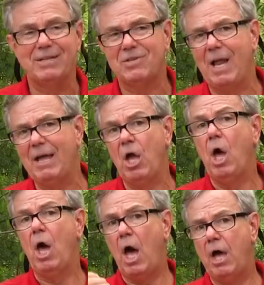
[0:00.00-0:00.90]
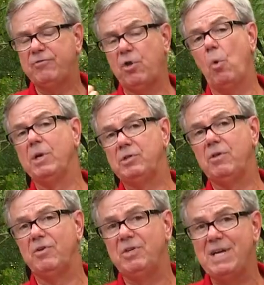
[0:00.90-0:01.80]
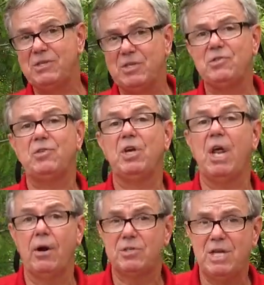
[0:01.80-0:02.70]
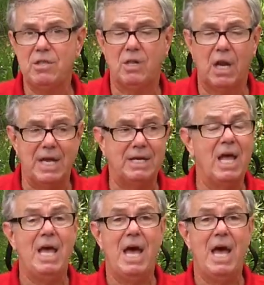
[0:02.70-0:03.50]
It's like us going to the dentist to get our teeth cleaned.